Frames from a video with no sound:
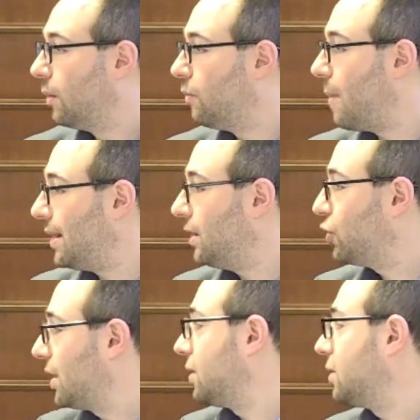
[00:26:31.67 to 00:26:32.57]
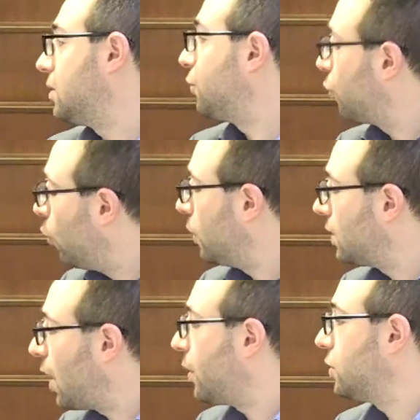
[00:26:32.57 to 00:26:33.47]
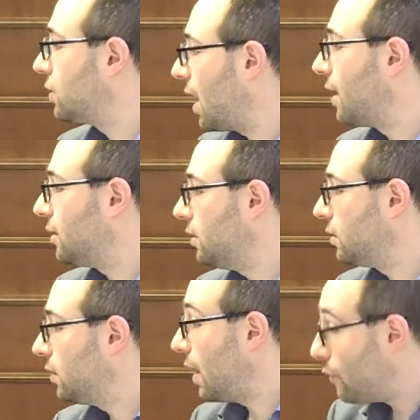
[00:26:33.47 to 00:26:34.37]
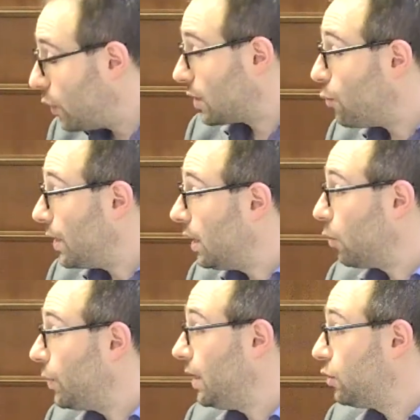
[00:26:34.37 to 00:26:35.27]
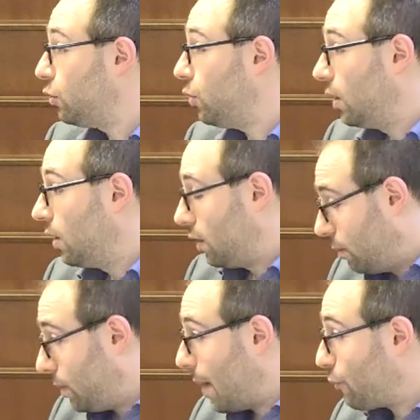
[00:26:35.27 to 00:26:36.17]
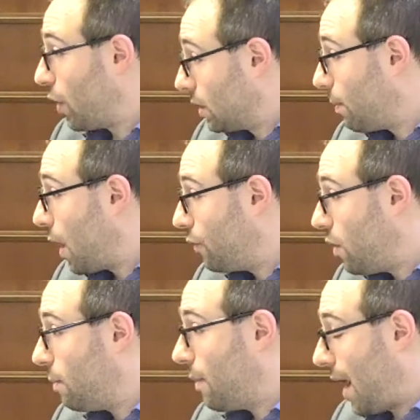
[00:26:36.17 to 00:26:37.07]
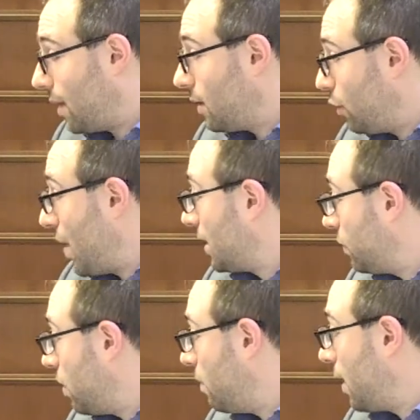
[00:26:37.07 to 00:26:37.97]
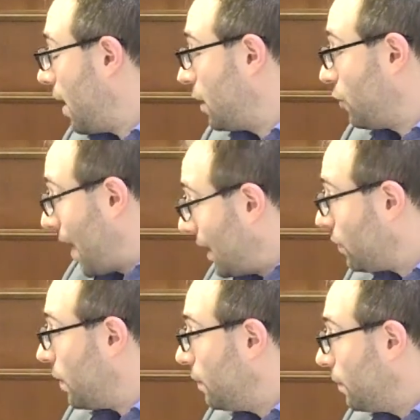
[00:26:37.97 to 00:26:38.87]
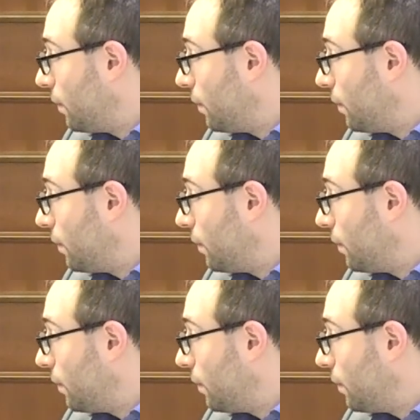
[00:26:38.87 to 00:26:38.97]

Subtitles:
the many injustices and flaws in our societies, and those are real and we need to be upfront about them and address them and fight them,